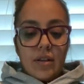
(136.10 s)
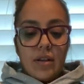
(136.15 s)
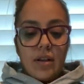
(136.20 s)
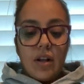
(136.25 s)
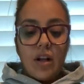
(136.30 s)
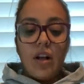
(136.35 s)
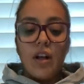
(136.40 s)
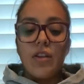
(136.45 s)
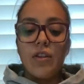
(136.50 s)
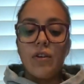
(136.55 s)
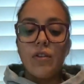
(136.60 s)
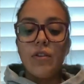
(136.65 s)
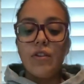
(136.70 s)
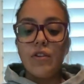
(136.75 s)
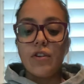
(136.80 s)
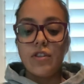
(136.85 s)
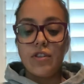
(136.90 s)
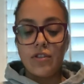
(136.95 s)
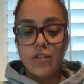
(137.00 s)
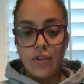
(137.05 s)
Although their
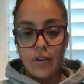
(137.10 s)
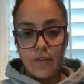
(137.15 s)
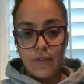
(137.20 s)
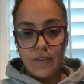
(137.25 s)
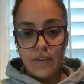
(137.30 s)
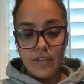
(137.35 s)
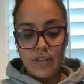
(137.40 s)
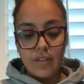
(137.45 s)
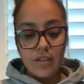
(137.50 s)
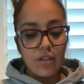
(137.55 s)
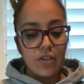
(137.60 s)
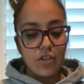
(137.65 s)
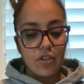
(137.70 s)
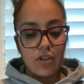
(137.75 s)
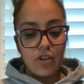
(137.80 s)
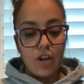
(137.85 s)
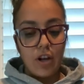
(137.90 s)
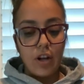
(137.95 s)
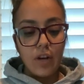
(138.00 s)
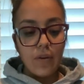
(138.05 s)
service should
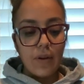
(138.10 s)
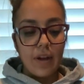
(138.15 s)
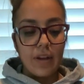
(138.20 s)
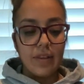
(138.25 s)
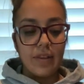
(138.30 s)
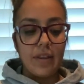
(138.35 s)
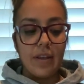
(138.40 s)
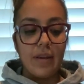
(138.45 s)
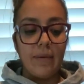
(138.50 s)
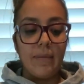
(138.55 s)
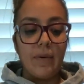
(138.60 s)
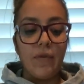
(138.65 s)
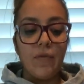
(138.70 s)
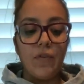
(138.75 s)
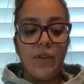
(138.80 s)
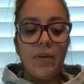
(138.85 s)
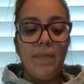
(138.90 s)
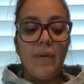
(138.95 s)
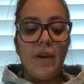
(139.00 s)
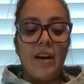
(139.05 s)
not grant them a
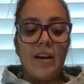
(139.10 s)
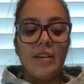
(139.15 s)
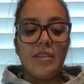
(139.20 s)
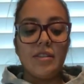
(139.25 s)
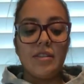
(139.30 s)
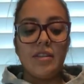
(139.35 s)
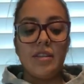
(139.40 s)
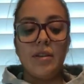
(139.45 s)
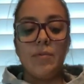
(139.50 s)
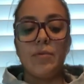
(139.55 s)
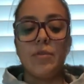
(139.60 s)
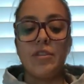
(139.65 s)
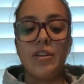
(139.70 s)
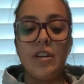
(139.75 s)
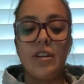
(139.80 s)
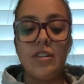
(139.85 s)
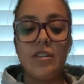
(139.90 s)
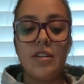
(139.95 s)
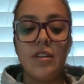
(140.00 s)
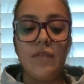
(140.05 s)
free pass,
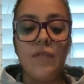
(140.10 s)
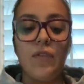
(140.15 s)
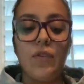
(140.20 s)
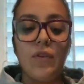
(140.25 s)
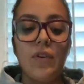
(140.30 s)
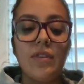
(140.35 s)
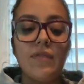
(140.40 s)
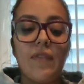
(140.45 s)
deportation of U.S.